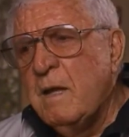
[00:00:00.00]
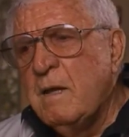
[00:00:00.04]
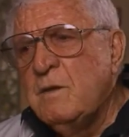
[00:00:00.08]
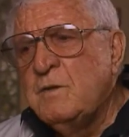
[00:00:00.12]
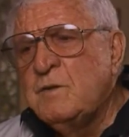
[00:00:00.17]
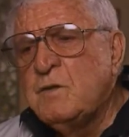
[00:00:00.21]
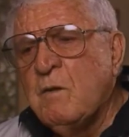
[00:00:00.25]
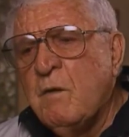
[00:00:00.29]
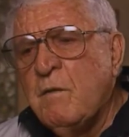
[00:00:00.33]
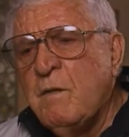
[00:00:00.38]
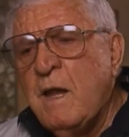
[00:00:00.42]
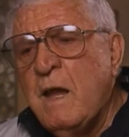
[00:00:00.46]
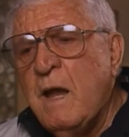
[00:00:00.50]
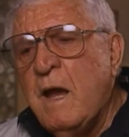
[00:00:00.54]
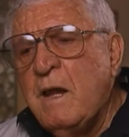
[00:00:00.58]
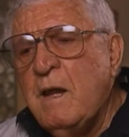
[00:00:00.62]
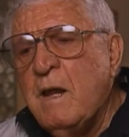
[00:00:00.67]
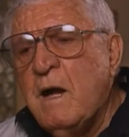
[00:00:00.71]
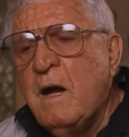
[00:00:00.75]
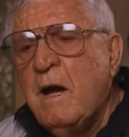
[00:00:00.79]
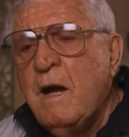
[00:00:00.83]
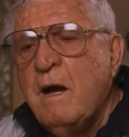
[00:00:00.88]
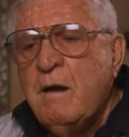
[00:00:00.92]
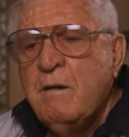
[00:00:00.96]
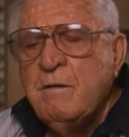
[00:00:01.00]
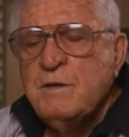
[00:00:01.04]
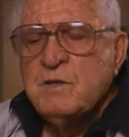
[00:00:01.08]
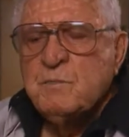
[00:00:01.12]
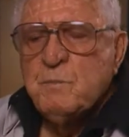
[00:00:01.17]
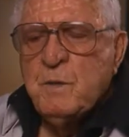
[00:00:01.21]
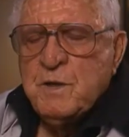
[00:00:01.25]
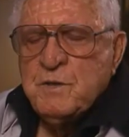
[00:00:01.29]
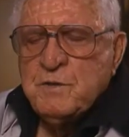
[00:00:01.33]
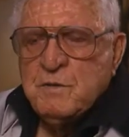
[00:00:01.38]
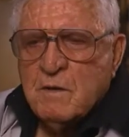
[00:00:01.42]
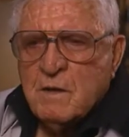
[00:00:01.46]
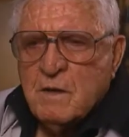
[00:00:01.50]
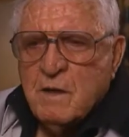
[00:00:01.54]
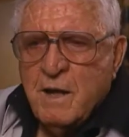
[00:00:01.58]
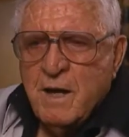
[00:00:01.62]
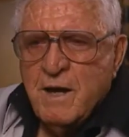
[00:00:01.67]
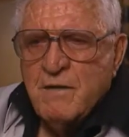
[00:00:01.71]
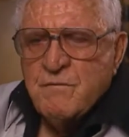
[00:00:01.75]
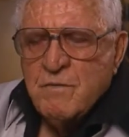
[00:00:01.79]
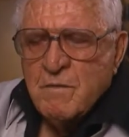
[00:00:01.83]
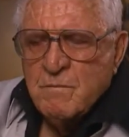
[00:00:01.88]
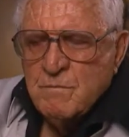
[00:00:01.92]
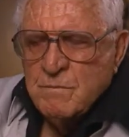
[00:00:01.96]
So they had to hire a special guy
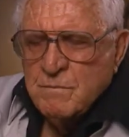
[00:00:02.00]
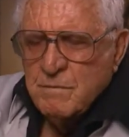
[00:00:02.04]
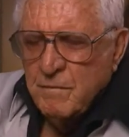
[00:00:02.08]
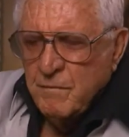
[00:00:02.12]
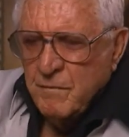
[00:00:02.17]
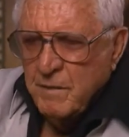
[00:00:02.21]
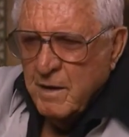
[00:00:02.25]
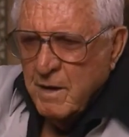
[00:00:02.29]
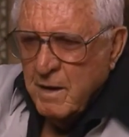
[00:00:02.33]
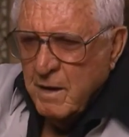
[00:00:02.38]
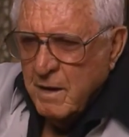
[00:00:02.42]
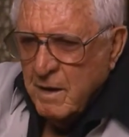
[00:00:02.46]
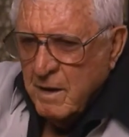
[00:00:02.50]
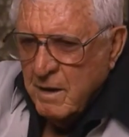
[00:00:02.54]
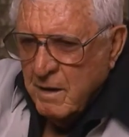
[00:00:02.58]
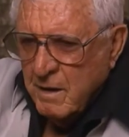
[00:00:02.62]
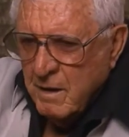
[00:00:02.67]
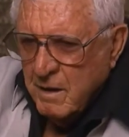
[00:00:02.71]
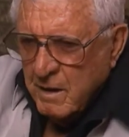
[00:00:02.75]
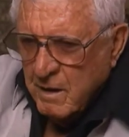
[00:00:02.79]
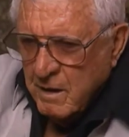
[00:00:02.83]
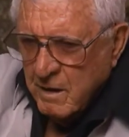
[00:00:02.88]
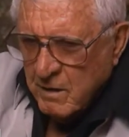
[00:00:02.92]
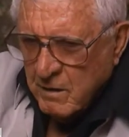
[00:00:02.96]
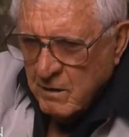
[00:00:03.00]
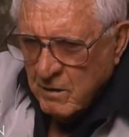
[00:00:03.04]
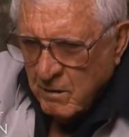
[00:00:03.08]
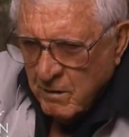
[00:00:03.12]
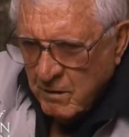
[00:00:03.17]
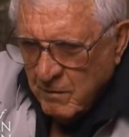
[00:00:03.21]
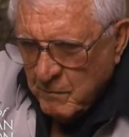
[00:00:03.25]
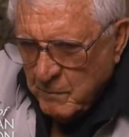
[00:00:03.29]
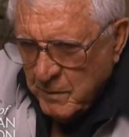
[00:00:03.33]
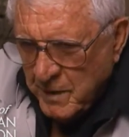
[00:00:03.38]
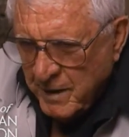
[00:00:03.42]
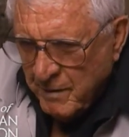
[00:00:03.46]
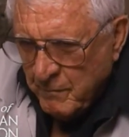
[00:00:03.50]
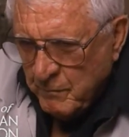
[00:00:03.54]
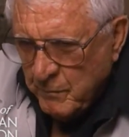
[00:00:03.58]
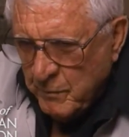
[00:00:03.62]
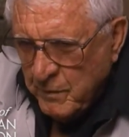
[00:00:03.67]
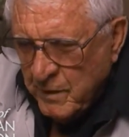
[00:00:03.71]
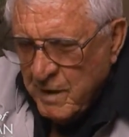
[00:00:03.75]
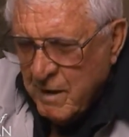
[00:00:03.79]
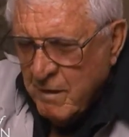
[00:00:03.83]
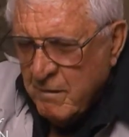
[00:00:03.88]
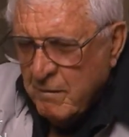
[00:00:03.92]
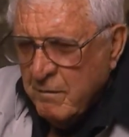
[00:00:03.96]
from called Bob
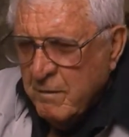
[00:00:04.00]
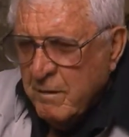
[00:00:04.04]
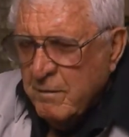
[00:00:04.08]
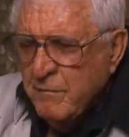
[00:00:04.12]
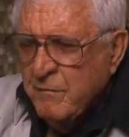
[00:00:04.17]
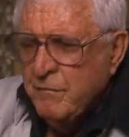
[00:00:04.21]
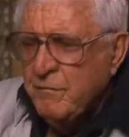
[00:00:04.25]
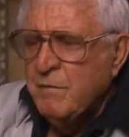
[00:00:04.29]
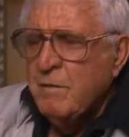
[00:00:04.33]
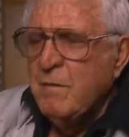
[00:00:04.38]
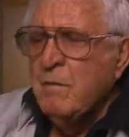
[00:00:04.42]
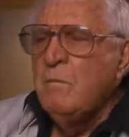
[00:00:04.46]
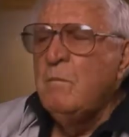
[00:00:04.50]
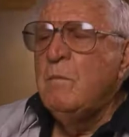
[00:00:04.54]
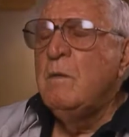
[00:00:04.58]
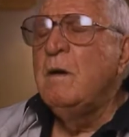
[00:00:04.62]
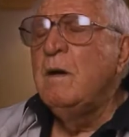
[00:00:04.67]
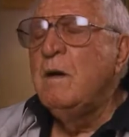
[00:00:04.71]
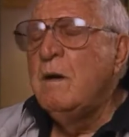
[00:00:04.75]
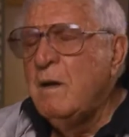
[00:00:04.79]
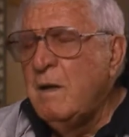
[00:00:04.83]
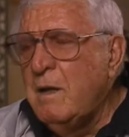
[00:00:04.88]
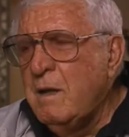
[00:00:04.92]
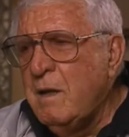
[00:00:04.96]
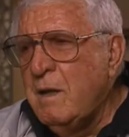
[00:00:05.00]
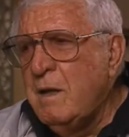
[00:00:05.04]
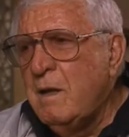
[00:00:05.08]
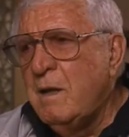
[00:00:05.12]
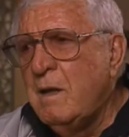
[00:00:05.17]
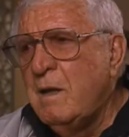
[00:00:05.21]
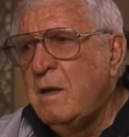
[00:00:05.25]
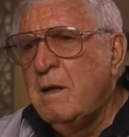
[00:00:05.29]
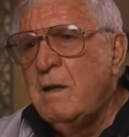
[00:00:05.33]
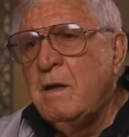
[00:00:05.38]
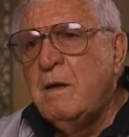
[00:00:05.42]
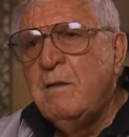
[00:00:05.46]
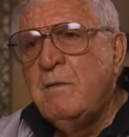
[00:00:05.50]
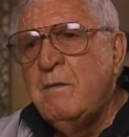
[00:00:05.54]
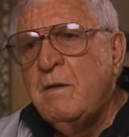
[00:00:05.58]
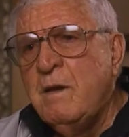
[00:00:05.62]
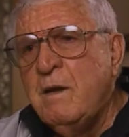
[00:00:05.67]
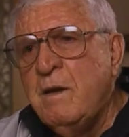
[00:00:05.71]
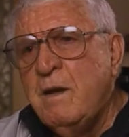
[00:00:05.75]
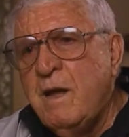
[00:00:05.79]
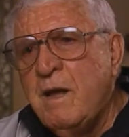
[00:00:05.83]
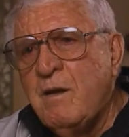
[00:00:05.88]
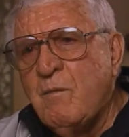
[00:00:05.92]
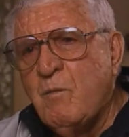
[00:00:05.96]
Brower from uh, the
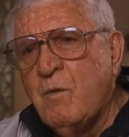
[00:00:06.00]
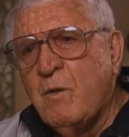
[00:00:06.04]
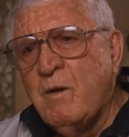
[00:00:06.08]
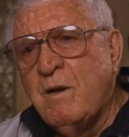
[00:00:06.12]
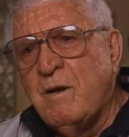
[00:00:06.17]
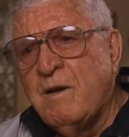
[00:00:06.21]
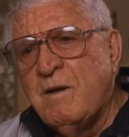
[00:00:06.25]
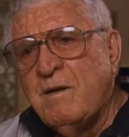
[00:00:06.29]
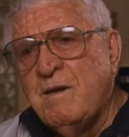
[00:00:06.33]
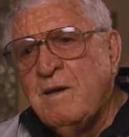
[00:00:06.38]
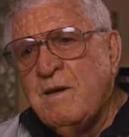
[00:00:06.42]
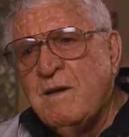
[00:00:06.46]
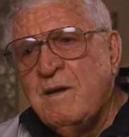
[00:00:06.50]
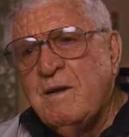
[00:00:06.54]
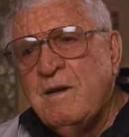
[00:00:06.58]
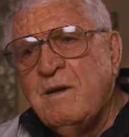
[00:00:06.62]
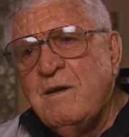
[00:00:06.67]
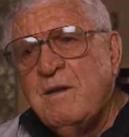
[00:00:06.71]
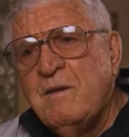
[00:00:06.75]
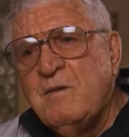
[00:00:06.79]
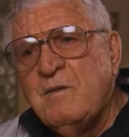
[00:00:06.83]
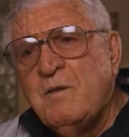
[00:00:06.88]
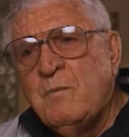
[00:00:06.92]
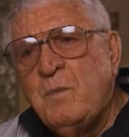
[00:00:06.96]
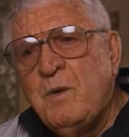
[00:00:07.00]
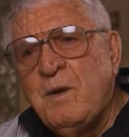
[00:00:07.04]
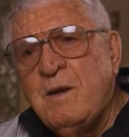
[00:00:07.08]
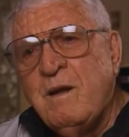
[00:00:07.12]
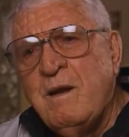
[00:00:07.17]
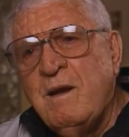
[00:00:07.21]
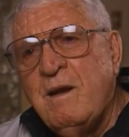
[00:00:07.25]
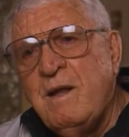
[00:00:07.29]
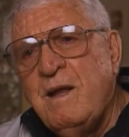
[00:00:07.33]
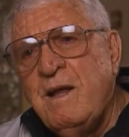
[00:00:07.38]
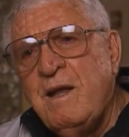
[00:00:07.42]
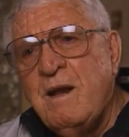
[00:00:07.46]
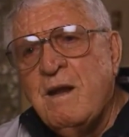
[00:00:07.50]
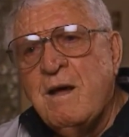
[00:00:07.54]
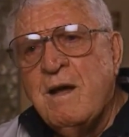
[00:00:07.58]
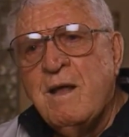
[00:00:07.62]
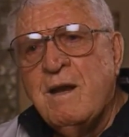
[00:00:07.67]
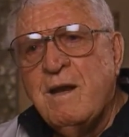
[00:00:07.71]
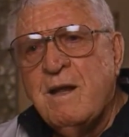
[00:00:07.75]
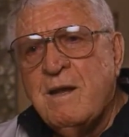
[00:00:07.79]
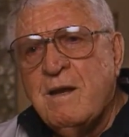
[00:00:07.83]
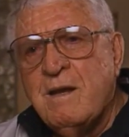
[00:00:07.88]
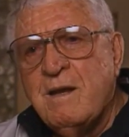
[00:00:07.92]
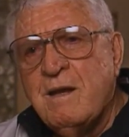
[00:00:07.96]
network to put a lid on
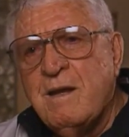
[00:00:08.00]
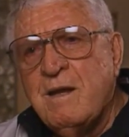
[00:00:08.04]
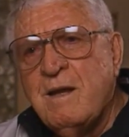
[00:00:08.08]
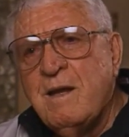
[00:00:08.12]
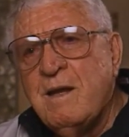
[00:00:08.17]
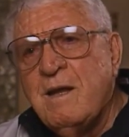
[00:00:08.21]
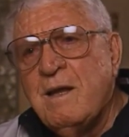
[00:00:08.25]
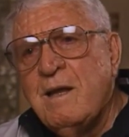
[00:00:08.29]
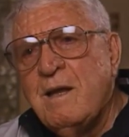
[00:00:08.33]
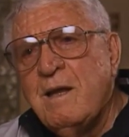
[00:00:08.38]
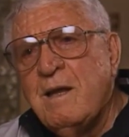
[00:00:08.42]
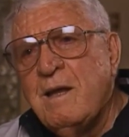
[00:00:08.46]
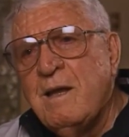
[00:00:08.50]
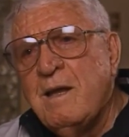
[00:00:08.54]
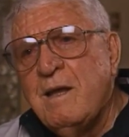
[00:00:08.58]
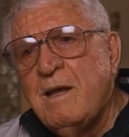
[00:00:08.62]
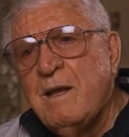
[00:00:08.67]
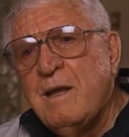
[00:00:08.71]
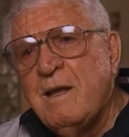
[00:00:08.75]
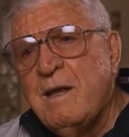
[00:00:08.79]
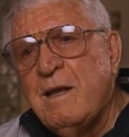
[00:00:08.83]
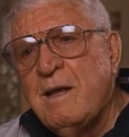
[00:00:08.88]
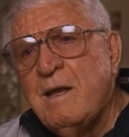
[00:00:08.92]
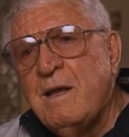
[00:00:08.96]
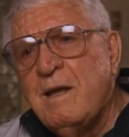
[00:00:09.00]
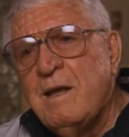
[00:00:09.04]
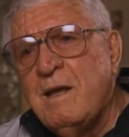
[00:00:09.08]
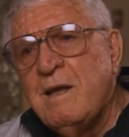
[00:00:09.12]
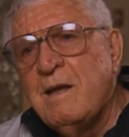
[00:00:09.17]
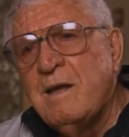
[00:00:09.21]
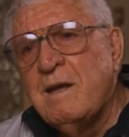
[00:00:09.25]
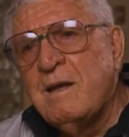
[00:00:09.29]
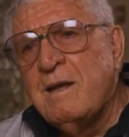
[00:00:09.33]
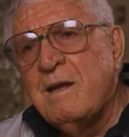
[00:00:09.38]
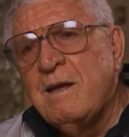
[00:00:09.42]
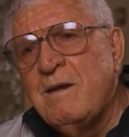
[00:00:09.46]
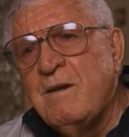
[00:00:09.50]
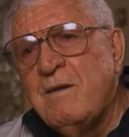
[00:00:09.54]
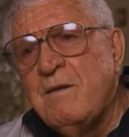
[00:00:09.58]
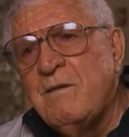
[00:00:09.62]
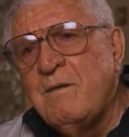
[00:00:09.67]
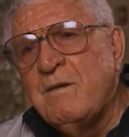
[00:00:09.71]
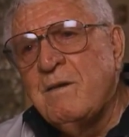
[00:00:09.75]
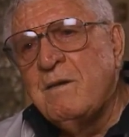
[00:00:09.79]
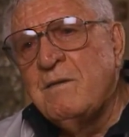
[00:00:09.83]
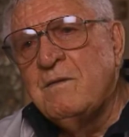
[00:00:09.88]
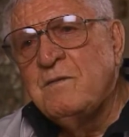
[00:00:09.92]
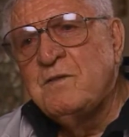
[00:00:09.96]
it. You know,
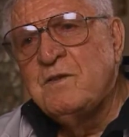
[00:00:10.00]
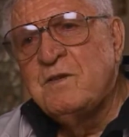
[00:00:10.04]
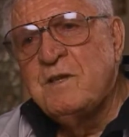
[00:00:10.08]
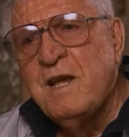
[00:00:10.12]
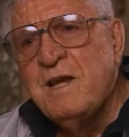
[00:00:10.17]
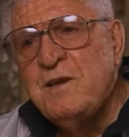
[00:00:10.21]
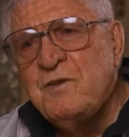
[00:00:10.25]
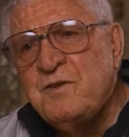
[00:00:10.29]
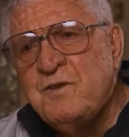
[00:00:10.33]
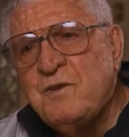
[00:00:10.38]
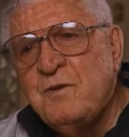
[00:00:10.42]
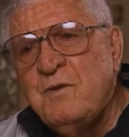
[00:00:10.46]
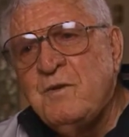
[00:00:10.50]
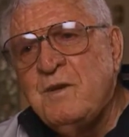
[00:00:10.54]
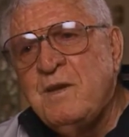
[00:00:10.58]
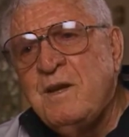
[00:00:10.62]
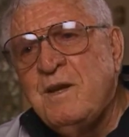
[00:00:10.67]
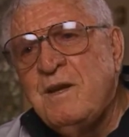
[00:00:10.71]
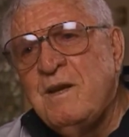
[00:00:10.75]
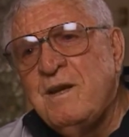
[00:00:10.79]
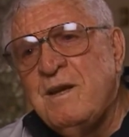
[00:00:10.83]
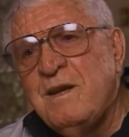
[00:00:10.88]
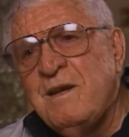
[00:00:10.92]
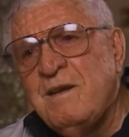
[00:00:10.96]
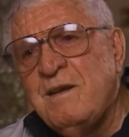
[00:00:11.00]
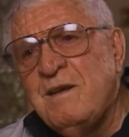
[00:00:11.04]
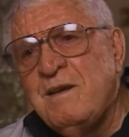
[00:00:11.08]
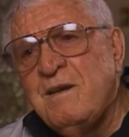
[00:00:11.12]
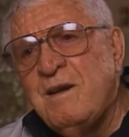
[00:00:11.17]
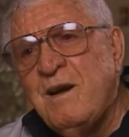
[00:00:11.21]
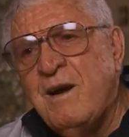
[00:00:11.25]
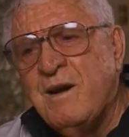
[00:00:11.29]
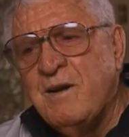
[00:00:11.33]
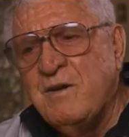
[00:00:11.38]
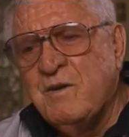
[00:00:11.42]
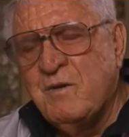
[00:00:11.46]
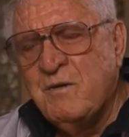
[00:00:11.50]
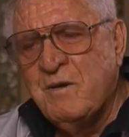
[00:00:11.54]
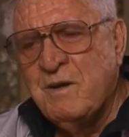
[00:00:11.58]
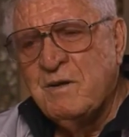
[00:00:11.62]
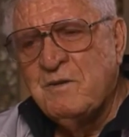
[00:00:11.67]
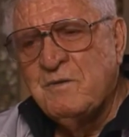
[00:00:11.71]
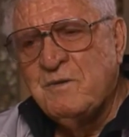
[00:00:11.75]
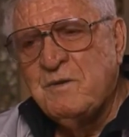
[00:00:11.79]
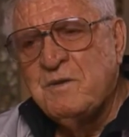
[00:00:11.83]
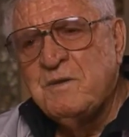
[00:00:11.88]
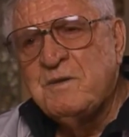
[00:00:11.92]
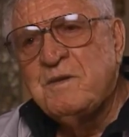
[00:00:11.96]
censor the uh, art
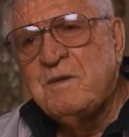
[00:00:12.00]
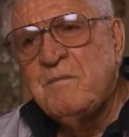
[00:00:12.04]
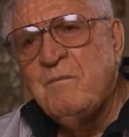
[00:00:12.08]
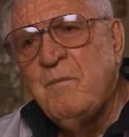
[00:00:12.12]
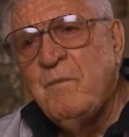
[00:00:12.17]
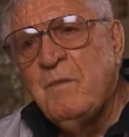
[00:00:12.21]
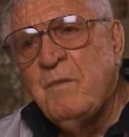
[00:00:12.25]
directors.